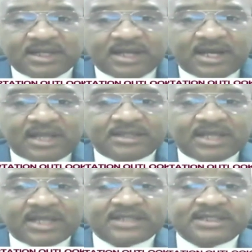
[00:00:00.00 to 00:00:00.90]
and the
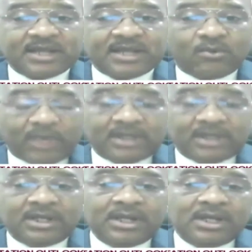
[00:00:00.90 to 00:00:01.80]
assets that are
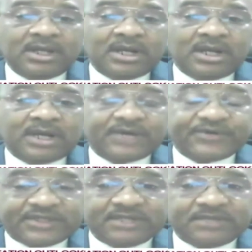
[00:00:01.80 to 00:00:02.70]
well
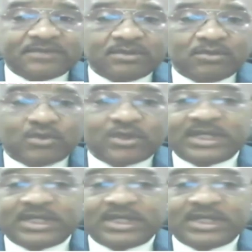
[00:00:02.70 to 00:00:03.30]
received, more than